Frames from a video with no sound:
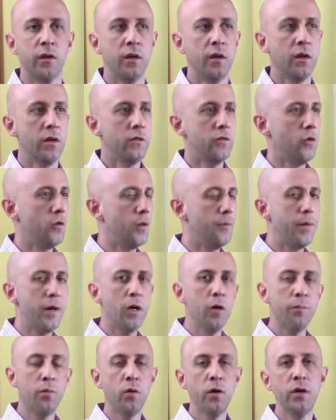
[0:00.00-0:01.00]
So the
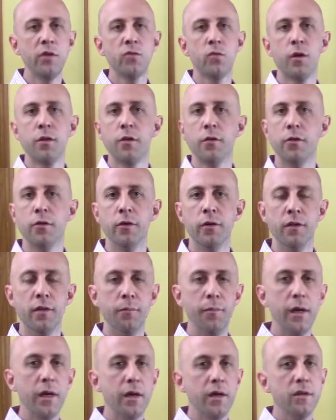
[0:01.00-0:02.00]
pedal points, whether they're in the
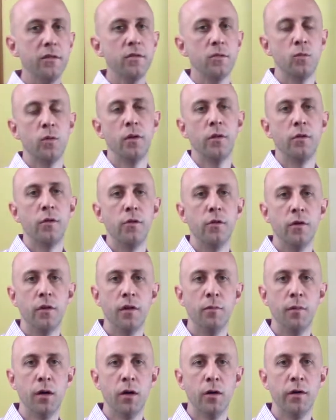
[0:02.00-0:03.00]
bass or whether they're in
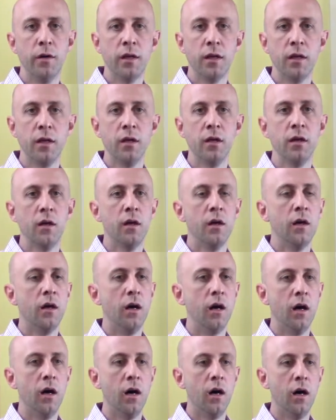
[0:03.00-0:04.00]
the melody,
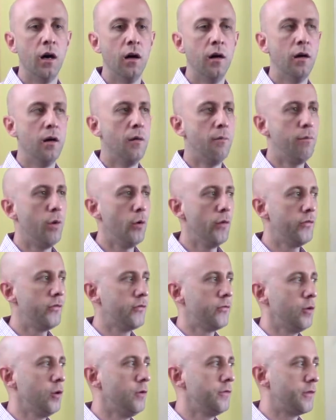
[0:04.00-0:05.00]
both
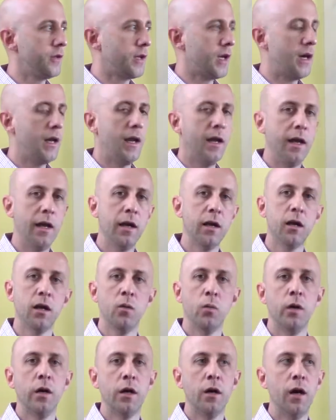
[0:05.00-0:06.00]
serve to kind of anchor
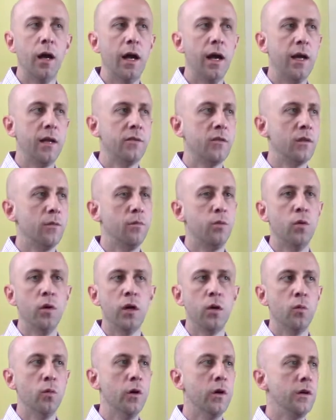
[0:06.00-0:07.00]
where you're at to the
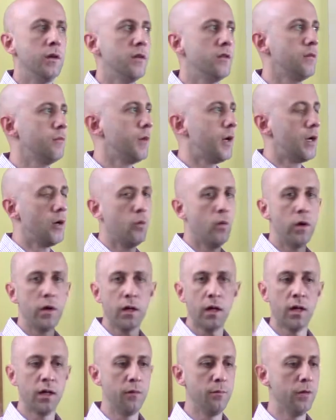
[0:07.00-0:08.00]
point where it doesn't matter what
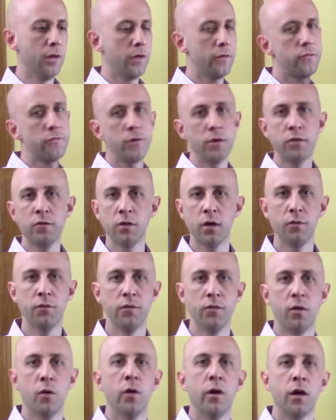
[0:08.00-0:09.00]
kind of blustery stuff
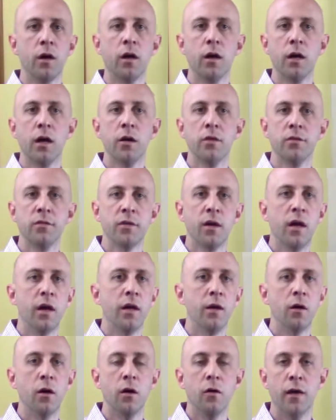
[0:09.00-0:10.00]
is going on
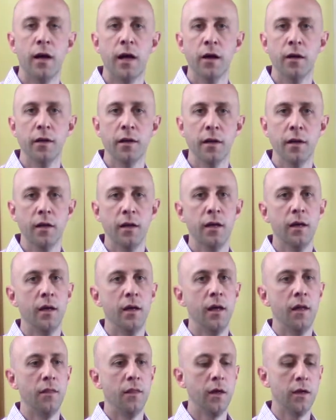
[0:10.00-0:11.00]
outside or around it,
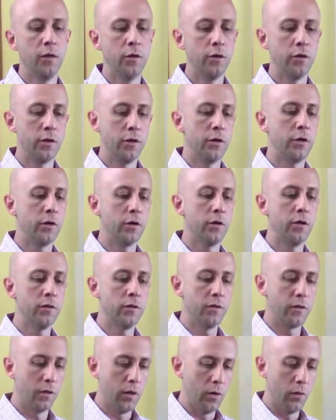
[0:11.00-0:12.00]
that you're good
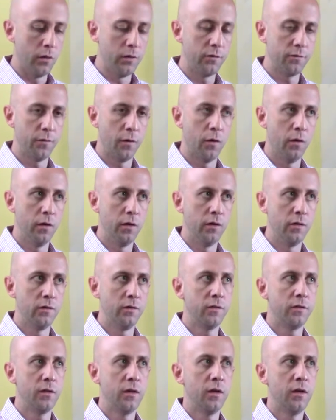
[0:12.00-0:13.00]
to go as far as